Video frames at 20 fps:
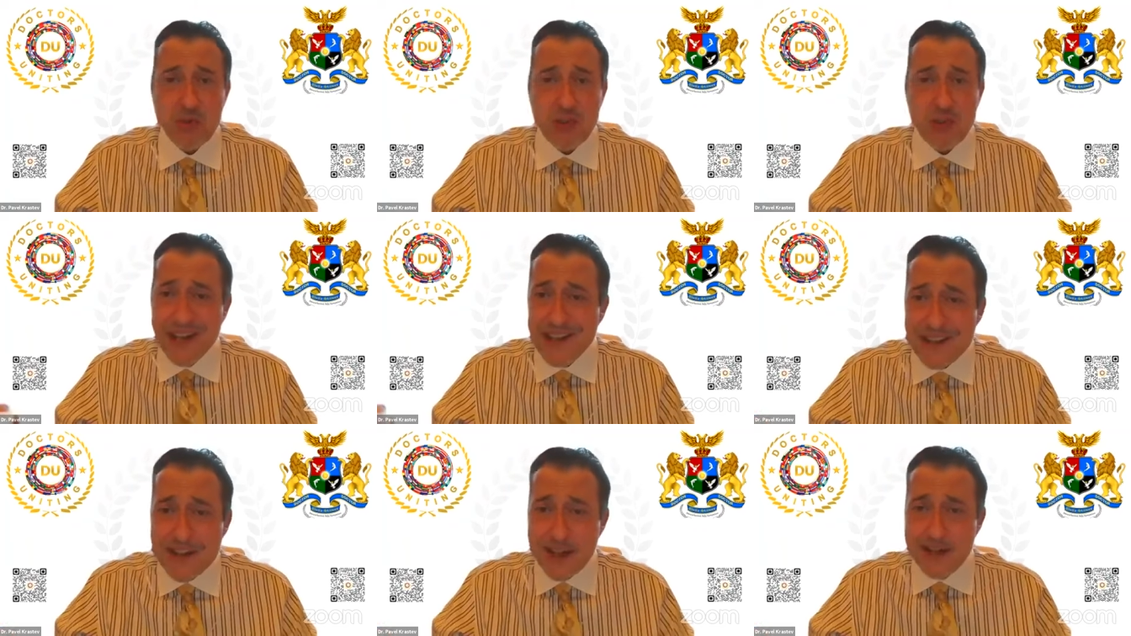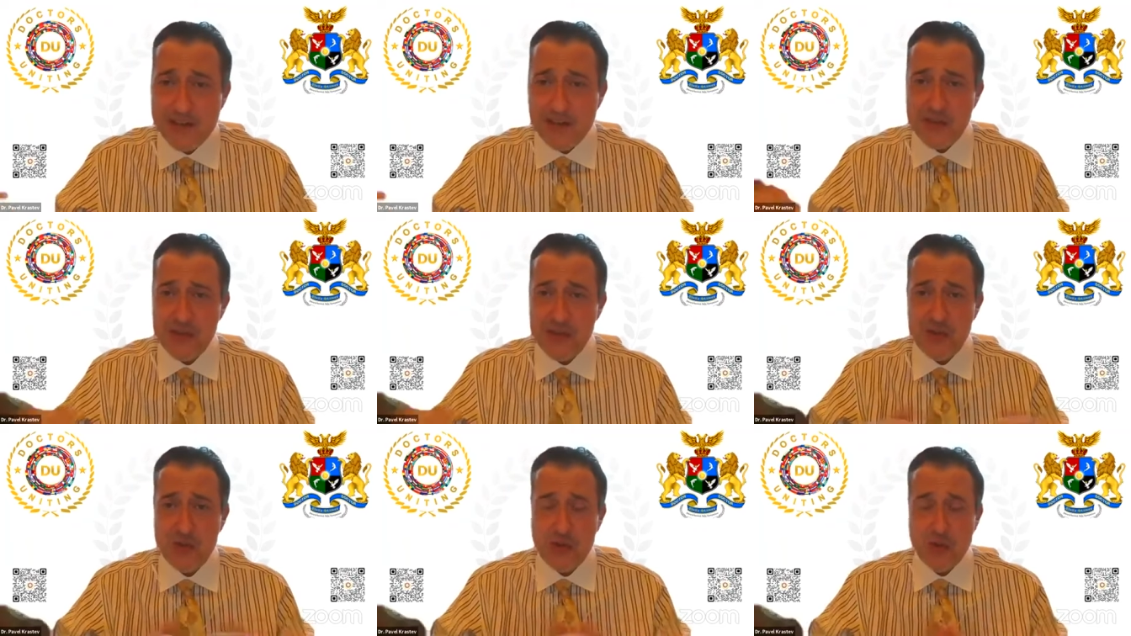10
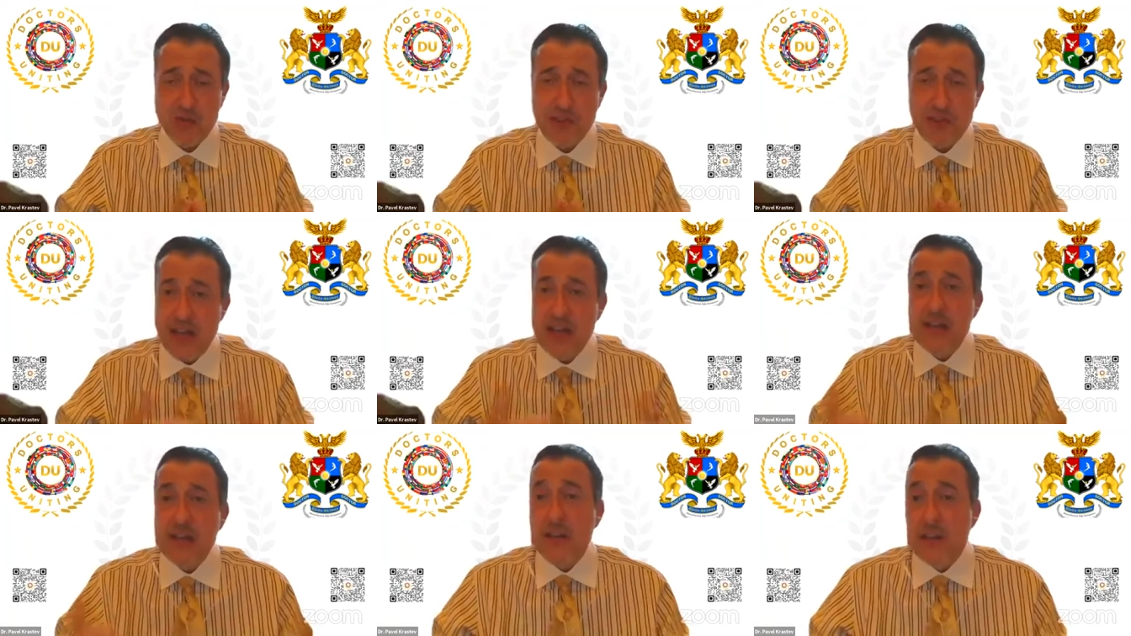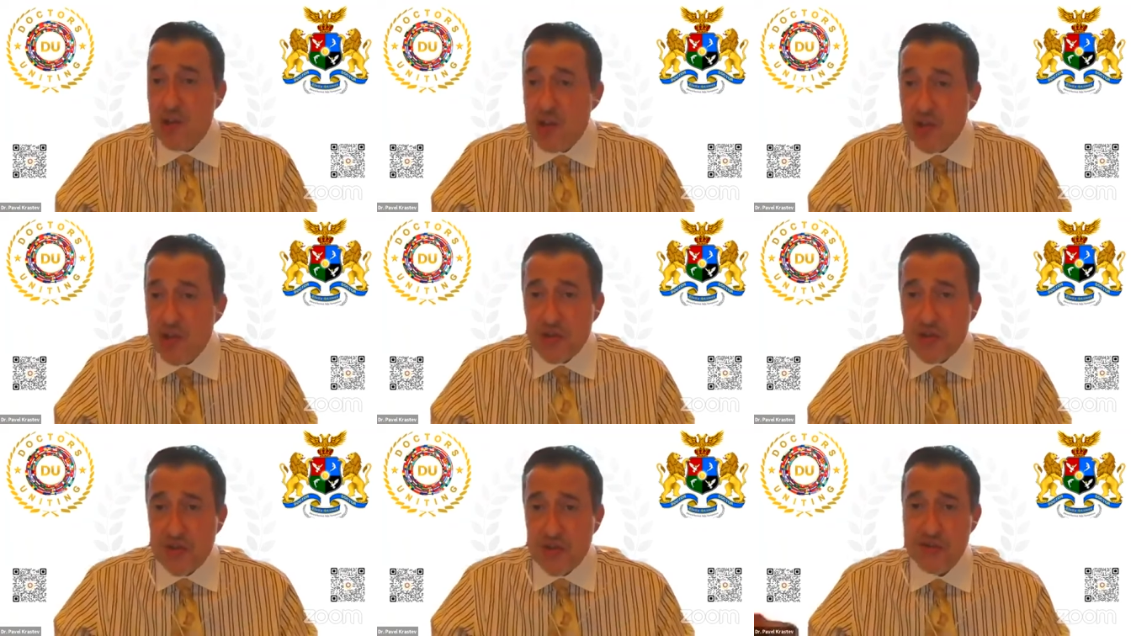dentists or 10
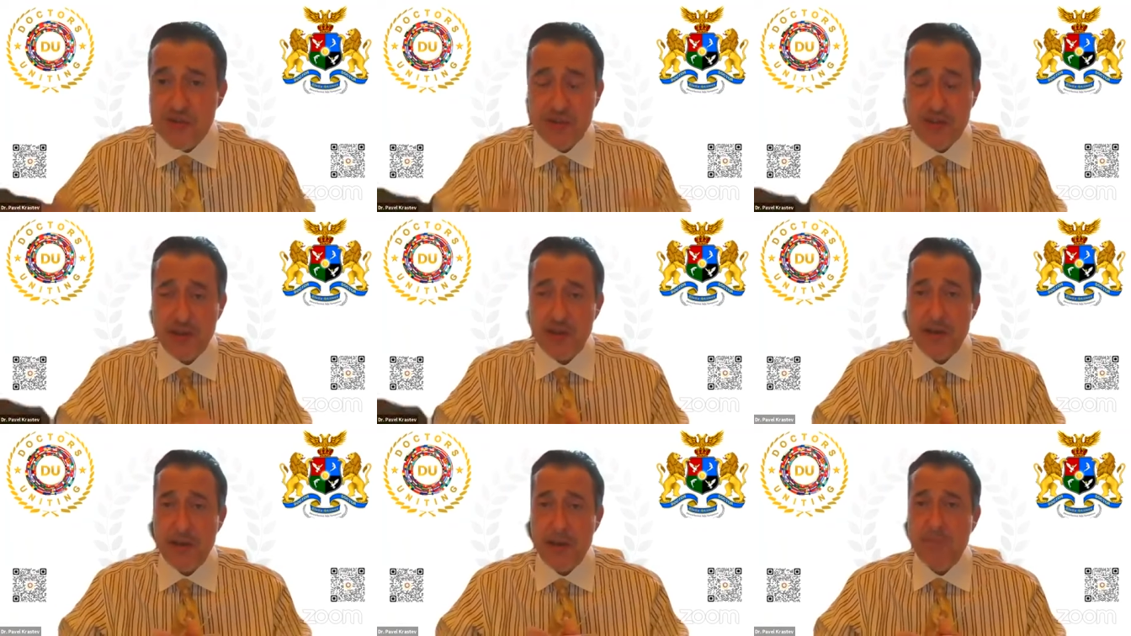clinicians,